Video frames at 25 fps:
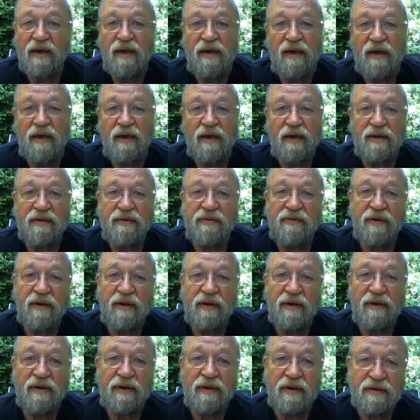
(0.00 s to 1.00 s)
he is
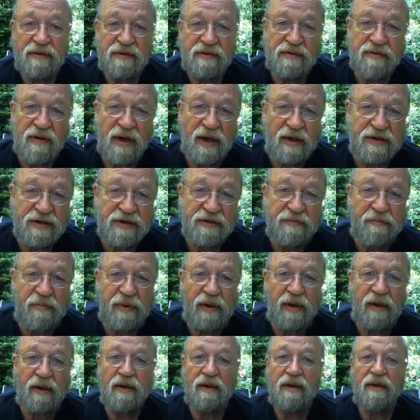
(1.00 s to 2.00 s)
a construction
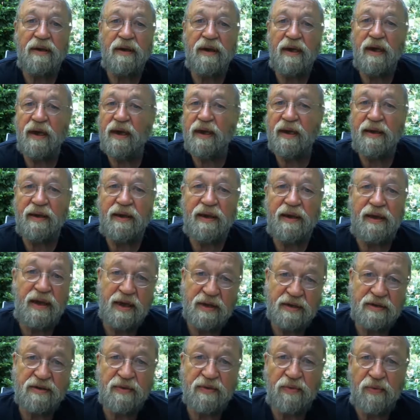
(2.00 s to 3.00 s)
builder and he
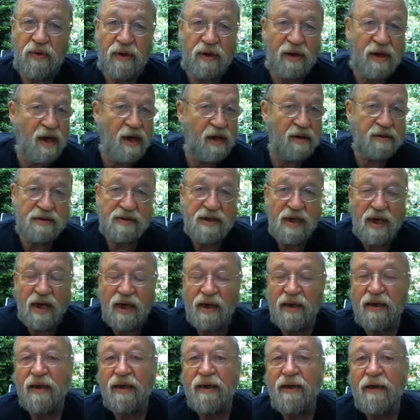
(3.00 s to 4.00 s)
has to work outside.